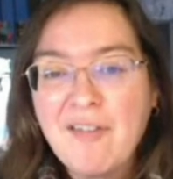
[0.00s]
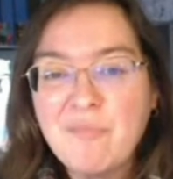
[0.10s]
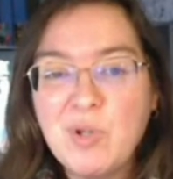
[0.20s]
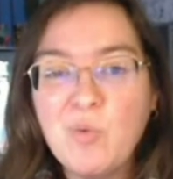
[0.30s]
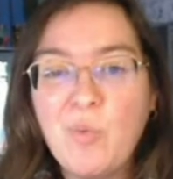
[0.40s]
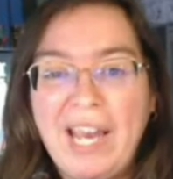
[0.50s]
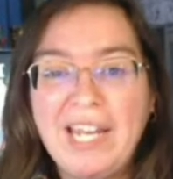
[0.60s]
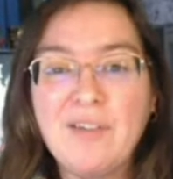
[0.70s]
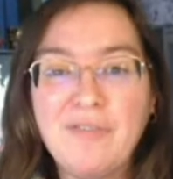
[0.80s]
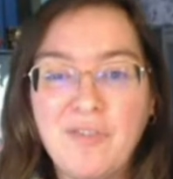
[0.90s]
been
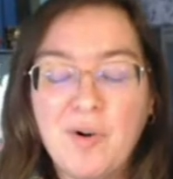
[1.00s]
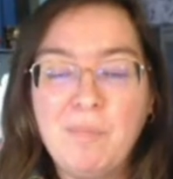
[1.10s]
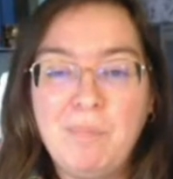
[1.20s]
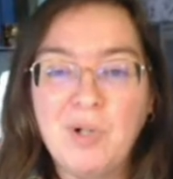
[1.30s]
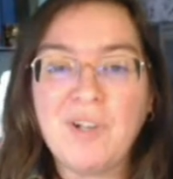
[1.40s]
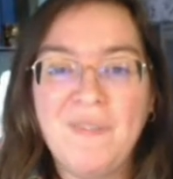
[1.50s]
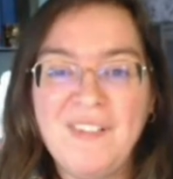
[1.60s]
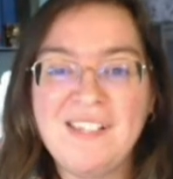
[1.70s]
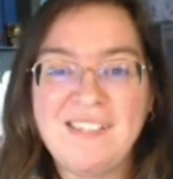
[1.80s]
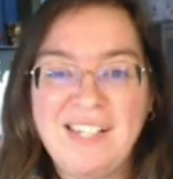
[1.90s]
waiting for a book
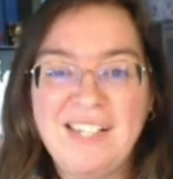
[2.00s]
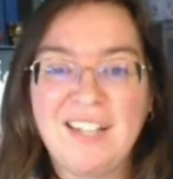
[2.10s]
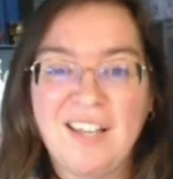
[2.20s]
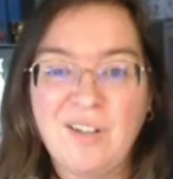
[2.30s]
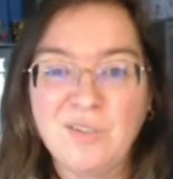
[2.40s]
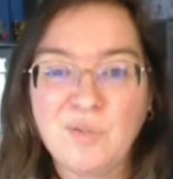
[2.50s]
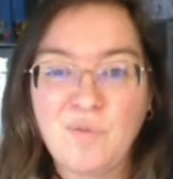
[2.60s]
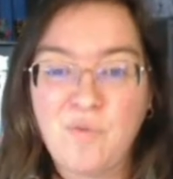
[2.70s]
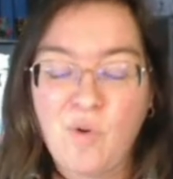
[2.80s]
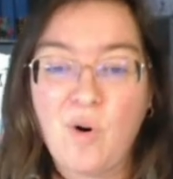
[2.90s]
this detailed
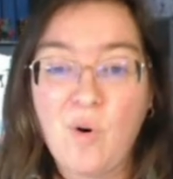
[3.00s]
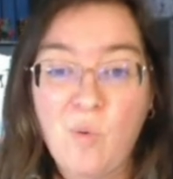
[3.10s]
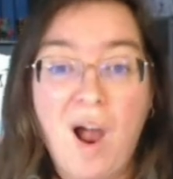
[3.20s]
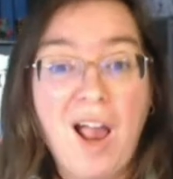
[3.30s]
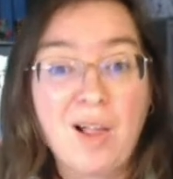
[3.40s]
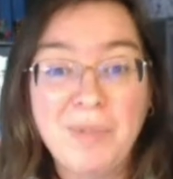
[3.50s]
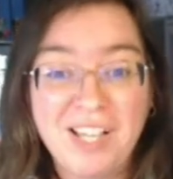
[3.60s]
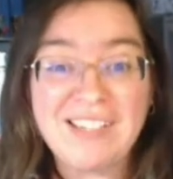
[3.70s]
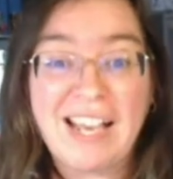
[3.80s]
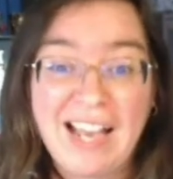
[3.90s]
for a while,
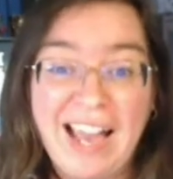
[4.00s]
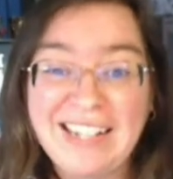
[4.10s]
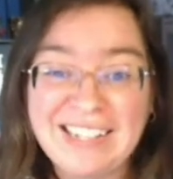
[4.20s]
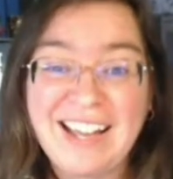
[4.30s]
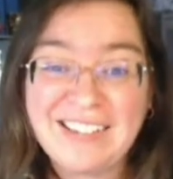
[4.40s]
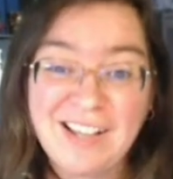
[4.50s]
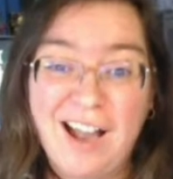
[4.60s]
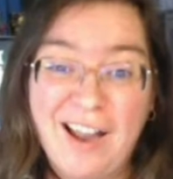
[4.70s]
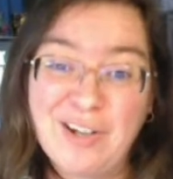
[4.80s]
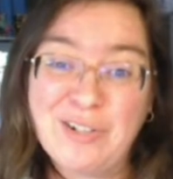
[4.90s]
because I kind of got
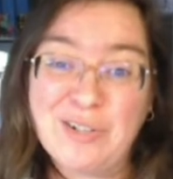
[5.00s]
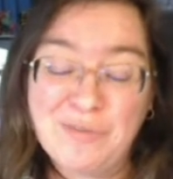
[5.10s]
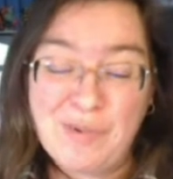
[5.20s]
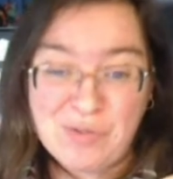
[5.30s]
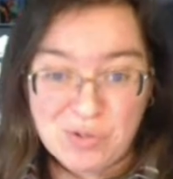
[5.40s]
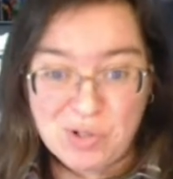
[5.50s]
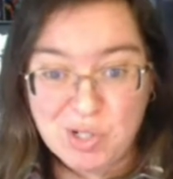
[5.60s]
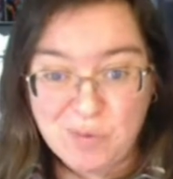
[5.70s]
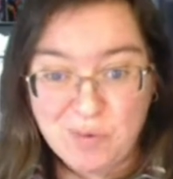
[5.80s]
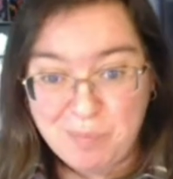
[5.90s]
tired of
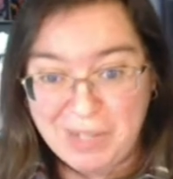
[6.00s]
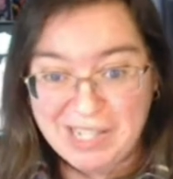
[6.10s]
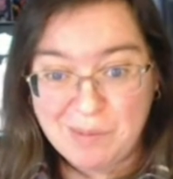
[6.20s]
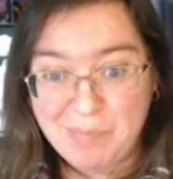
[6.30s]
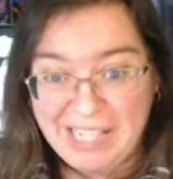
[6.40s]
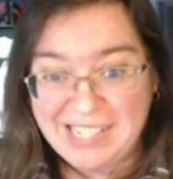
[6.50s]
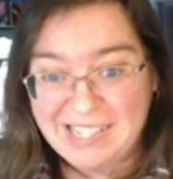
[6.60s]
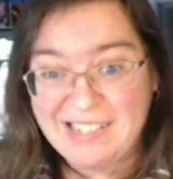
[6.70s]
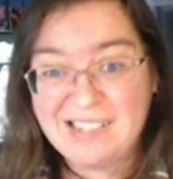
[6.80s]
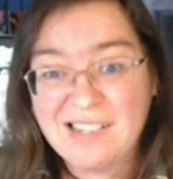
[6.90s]
searching for bits and
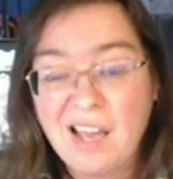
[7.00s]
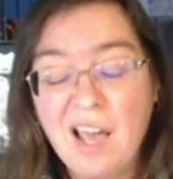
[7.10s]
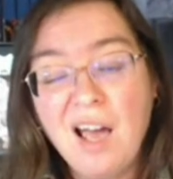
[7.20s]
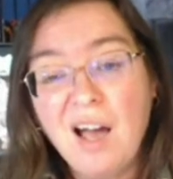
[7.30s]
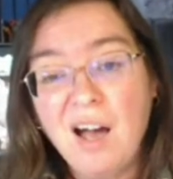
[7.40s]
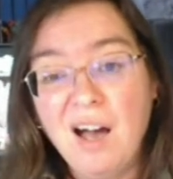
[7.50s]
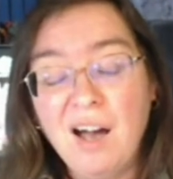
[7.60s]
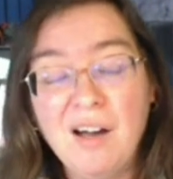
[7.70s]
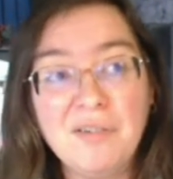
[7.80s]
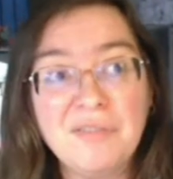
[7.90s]
pieces
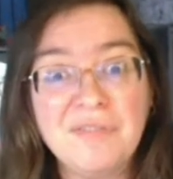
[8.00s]
of